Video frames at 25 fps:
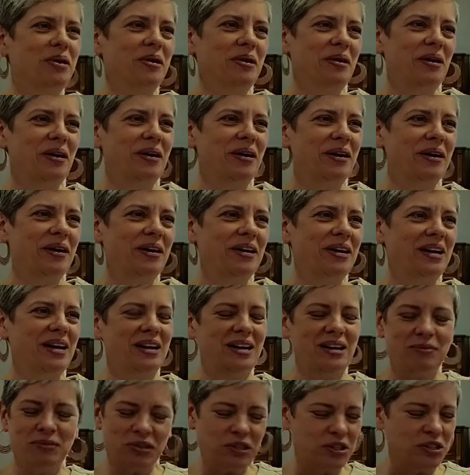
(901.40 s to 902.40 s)
it on and
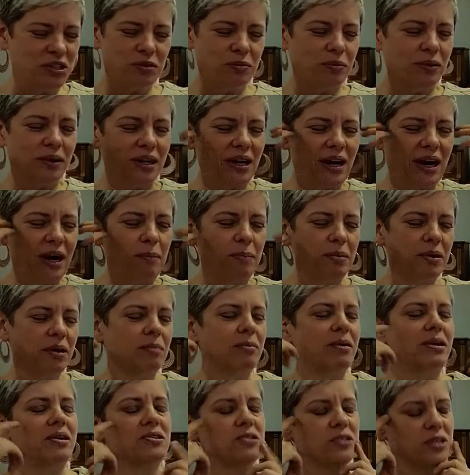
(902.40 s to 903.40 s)
he was just really happy
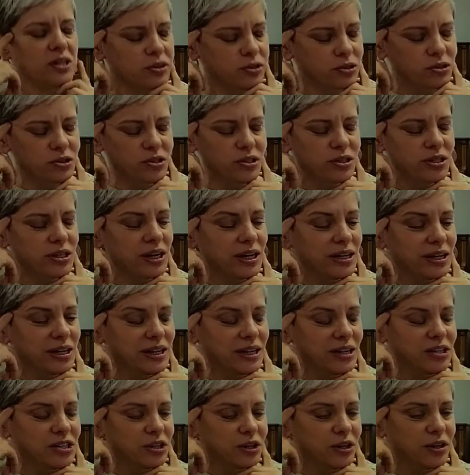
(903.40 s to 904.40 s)
about his ears not
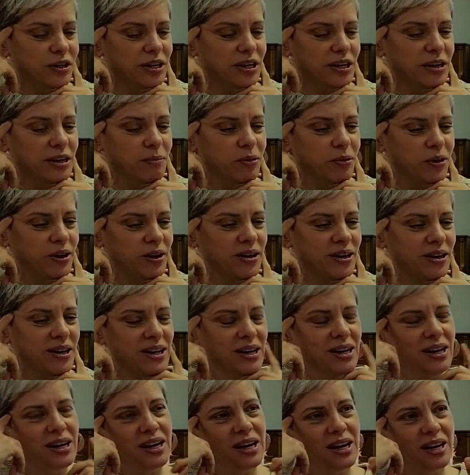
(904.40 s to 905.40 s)
needing to hurt anymore.
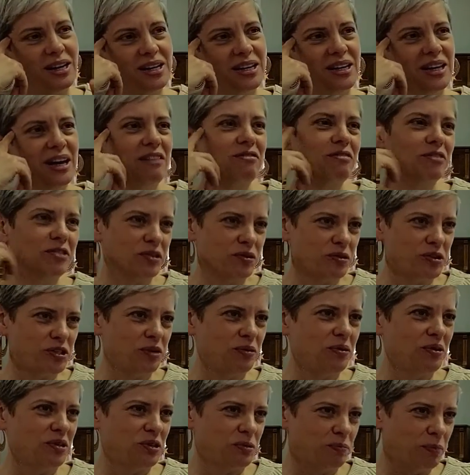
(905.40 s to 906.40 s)
And he gave one
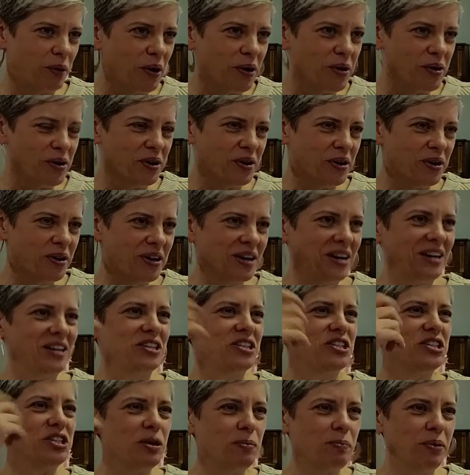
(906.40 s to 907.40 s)
to his partner and
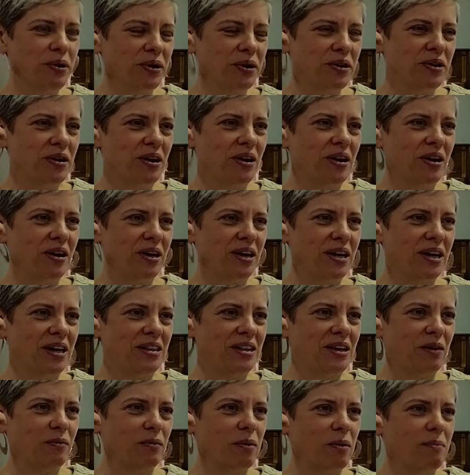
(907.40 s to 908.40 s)
she put it on and
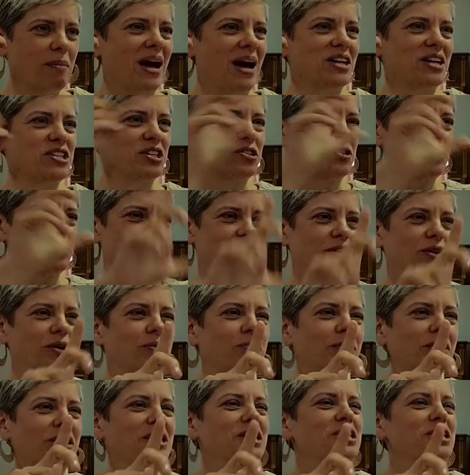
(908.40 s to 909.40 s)
they were matching. So they looked
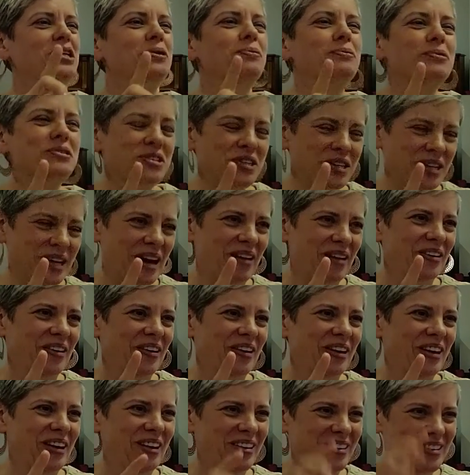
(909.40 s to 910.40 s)
really cute mm-hmm. together.
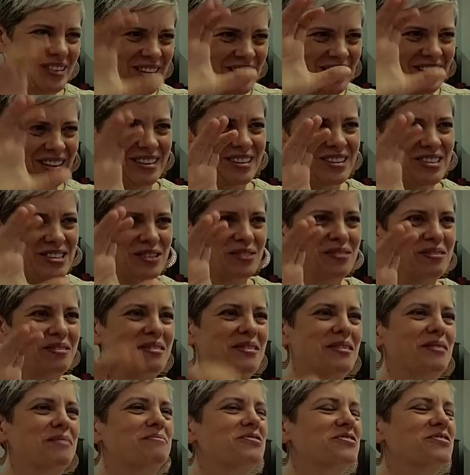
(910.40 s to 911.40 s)
You know, it was like the two of
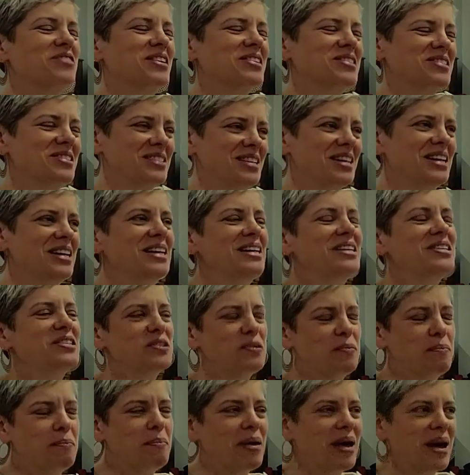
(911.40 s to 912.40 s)
them dressed to
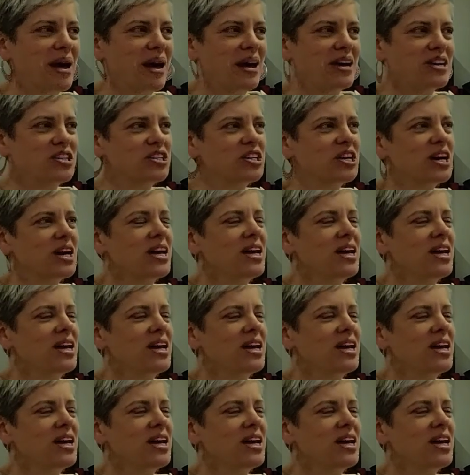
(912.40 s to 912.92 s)
match.